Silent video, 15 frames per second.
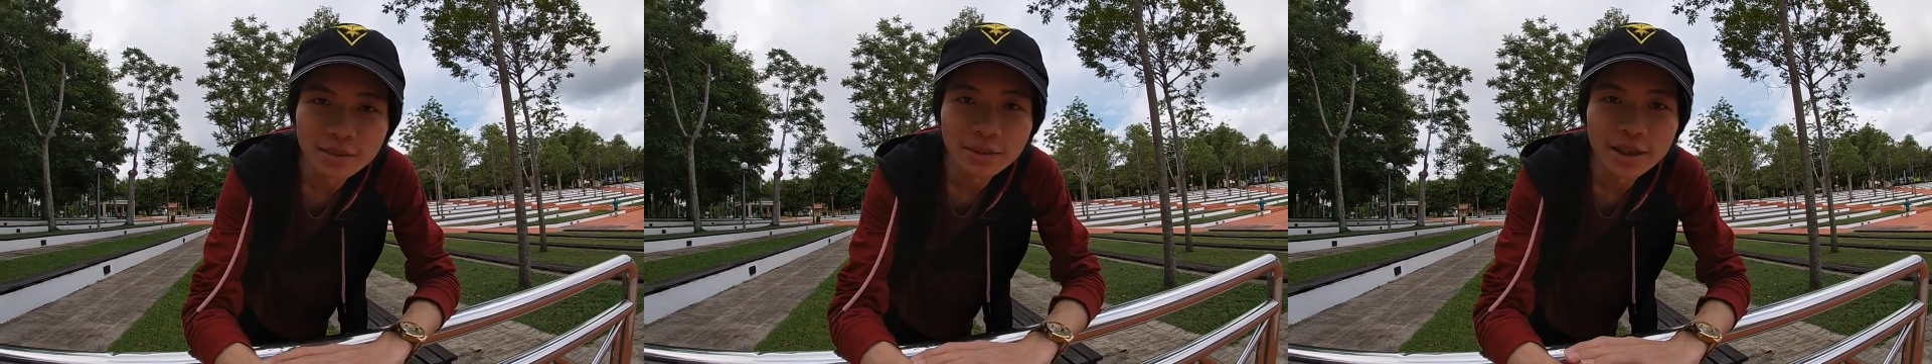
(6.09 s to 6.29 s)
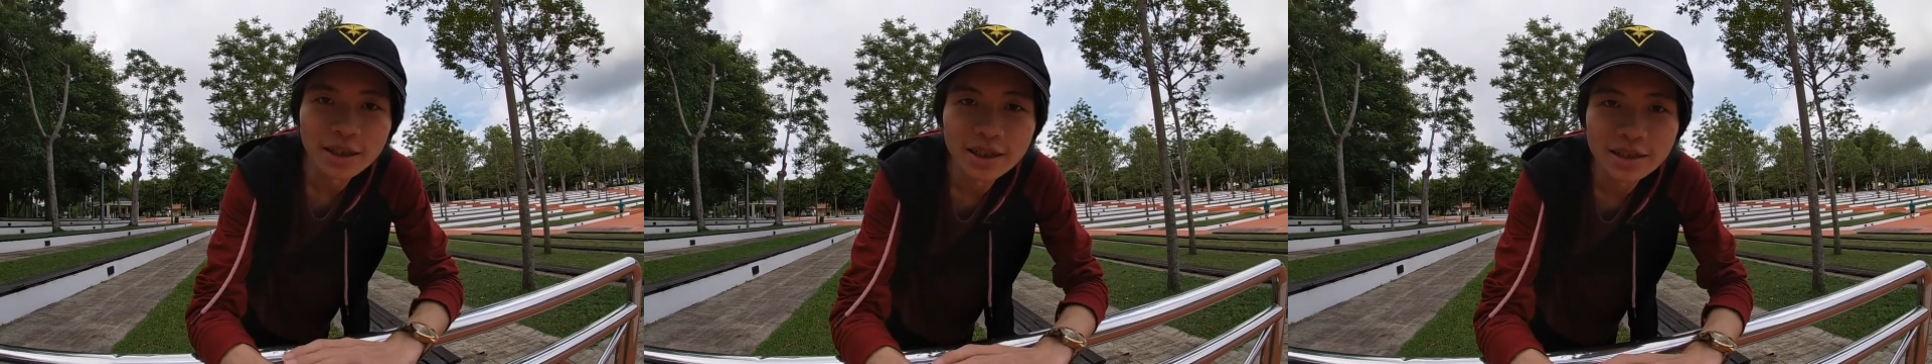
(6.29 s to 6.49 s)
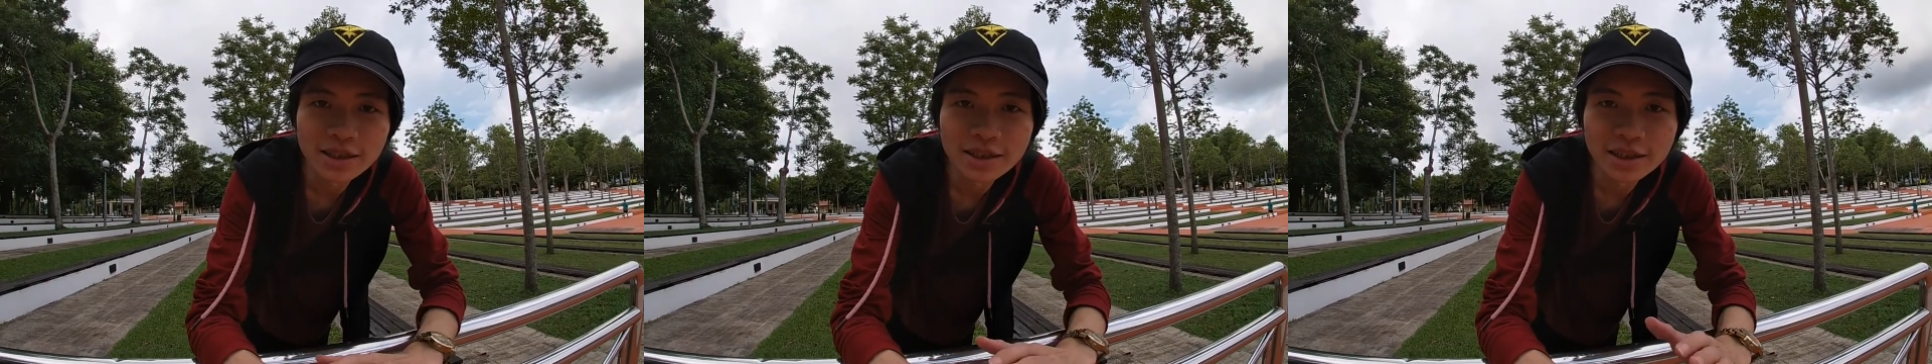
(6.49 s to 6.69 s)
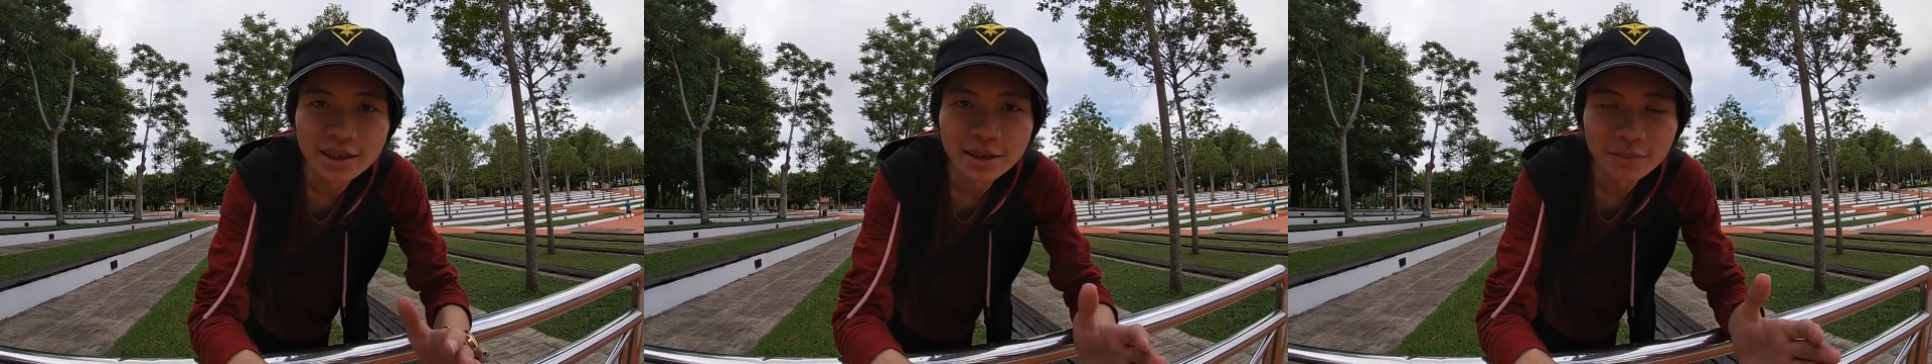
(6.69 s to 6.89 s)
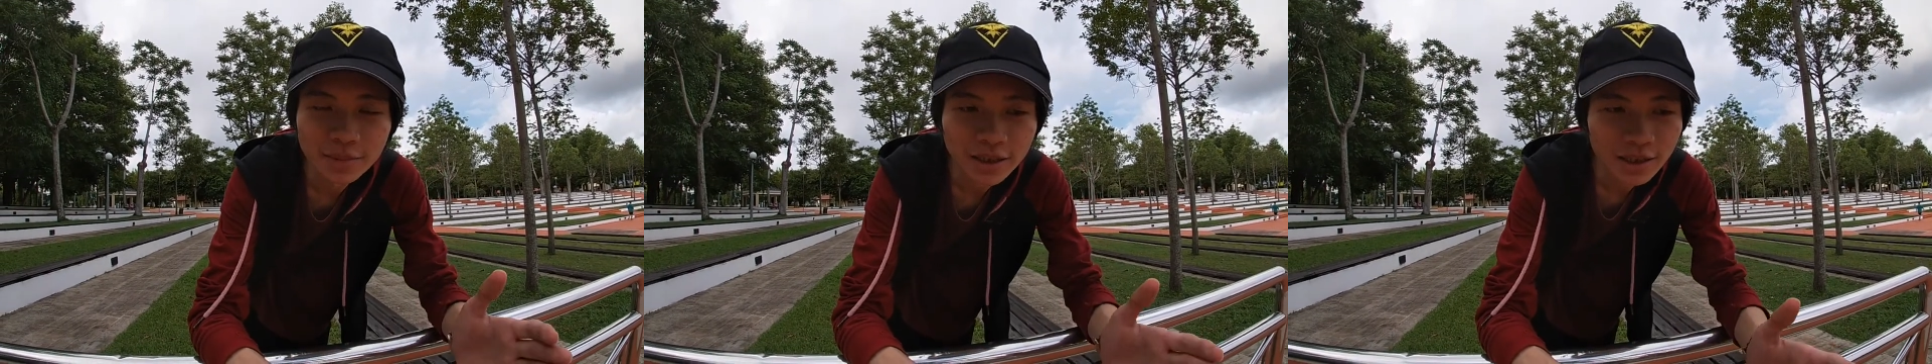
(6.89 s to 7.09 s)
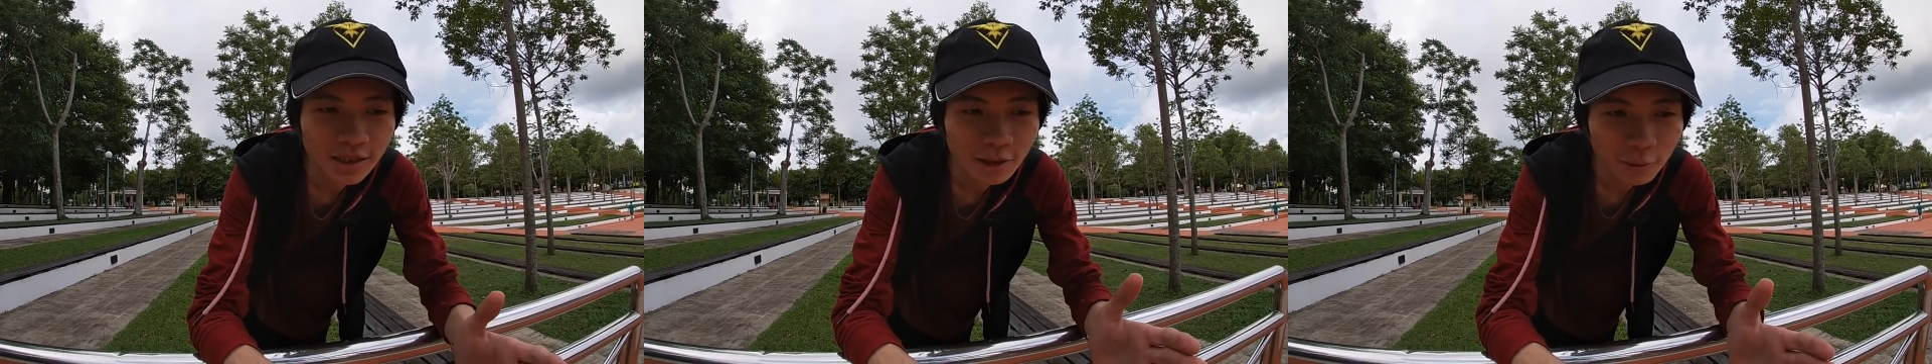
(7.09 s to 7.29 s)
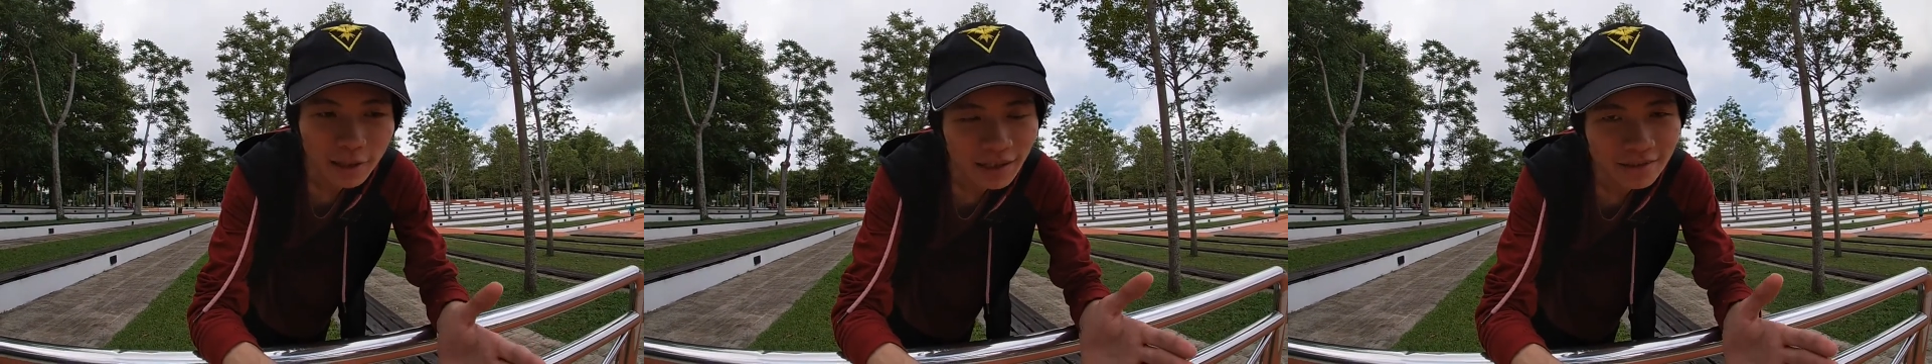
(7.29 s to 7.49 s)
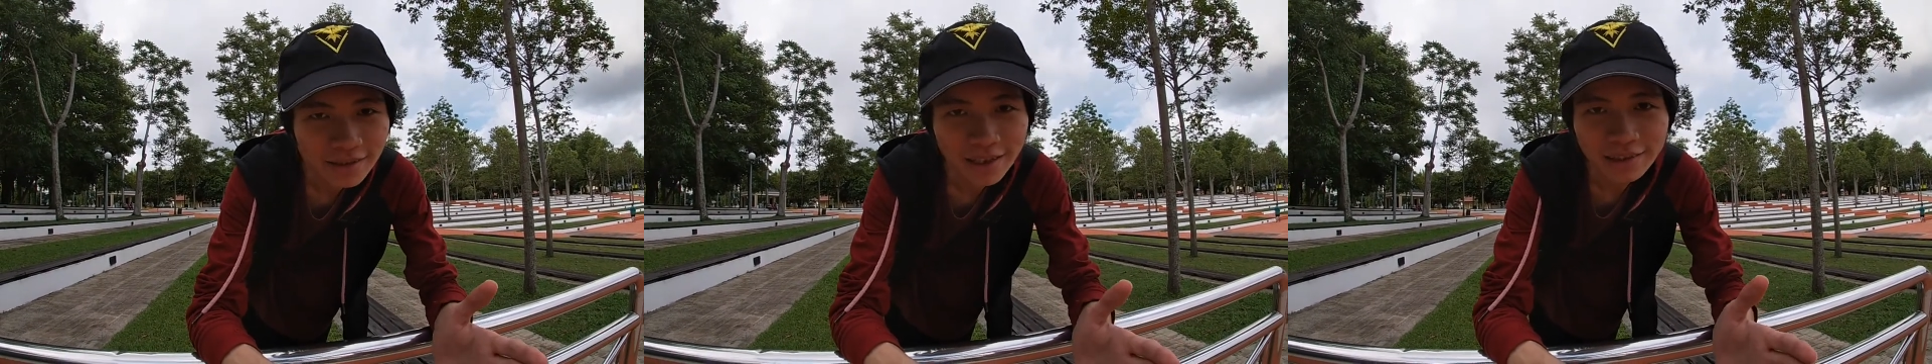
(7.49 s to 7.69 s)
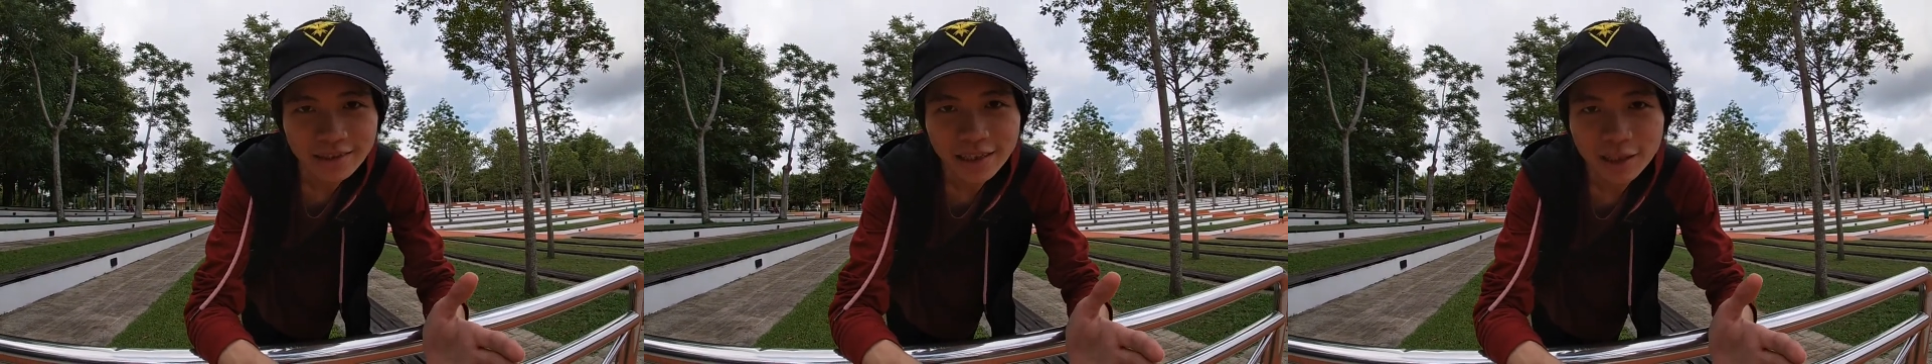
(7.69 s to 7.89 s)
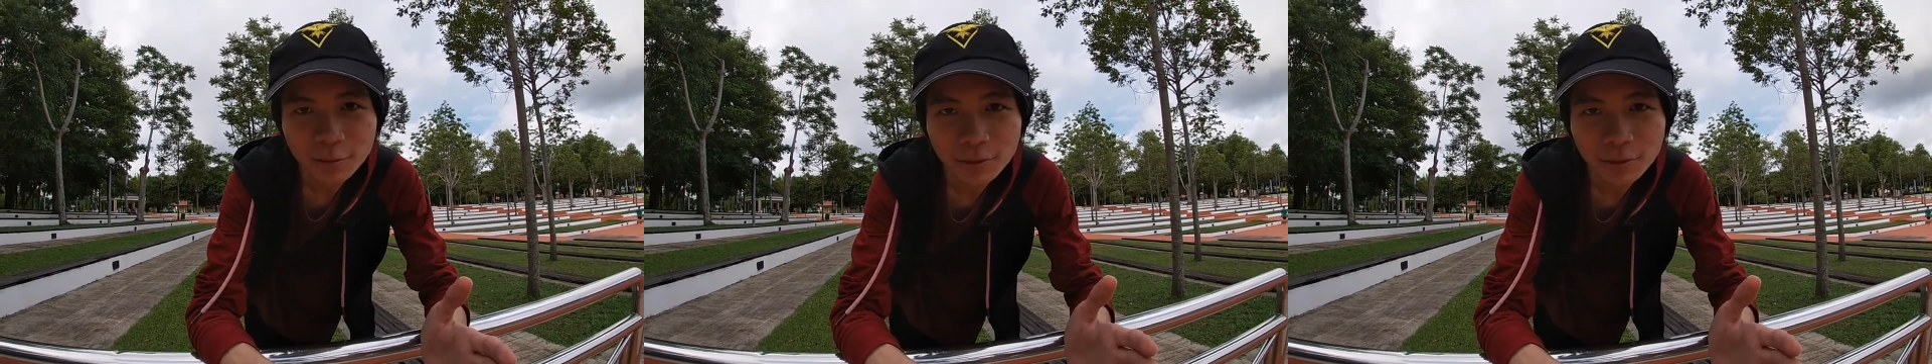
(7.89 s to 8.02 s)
because it's gonna be quite exciting.